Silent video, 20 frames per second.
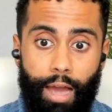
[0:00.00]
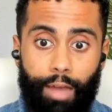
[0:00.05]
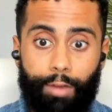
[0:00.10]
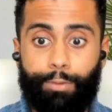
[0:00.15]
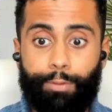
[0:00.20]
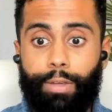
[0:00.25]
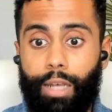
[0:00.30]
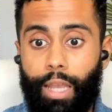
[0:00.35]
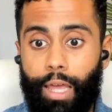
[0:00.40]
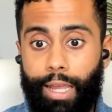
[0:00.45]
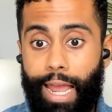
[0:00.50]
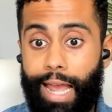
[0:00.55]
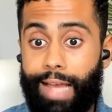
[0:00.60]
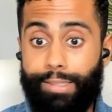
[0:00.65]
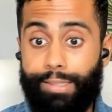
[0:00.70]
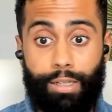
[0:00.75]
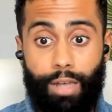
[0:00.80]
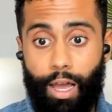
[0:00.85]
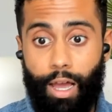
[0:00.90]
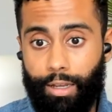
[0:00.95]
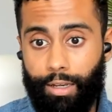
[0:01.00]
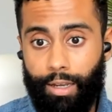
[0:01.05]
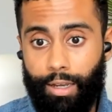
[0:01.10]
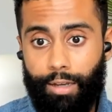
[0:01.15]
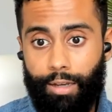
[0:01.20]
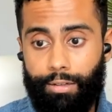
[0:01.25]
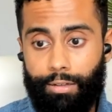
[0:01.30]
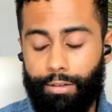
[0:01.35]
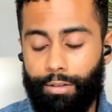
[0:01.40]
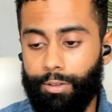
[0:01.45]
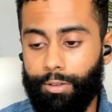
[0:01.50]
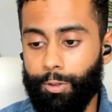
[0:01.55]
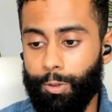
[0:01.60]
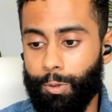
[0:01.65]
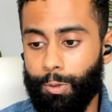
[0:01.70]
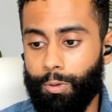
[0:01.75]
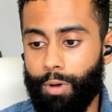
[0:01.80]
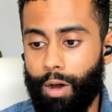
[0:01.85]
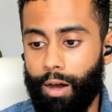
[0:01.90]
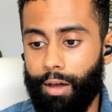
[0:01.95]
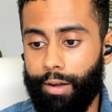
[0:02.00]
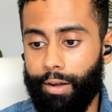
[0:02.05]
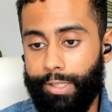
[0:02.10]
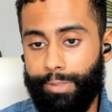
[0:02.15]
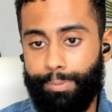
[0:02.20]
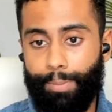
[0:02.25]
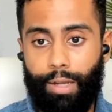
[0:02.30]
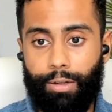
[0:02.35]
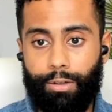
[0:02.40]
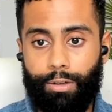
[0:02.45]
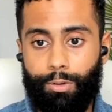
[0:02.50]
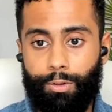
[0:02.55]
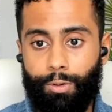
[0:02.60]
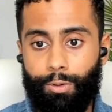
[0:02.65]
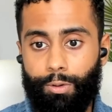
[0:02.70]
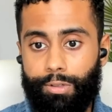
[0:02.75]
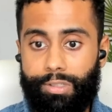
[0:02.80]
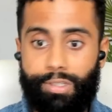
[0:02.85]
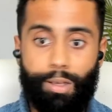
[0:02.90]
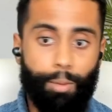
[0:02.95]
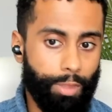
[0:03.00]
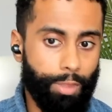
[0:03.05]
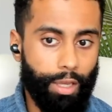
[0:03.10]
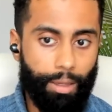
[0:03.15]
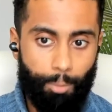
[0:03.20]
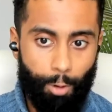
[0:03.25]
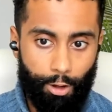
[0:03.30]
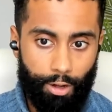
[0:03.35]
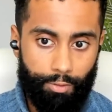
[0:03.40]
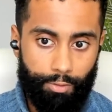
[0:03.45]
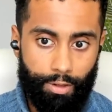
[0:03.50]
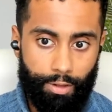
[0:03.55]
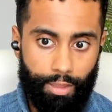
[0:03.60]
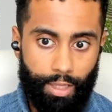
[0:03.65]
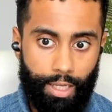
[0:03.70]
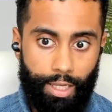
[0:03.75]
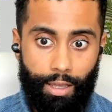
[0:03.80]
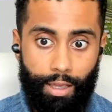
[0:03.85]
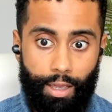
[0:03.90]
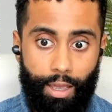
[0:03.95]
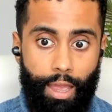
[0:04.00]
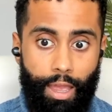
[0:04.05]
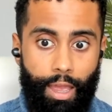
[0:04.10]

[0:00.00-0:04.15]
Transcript: I feel like as an architect, you are expected to know something about everything,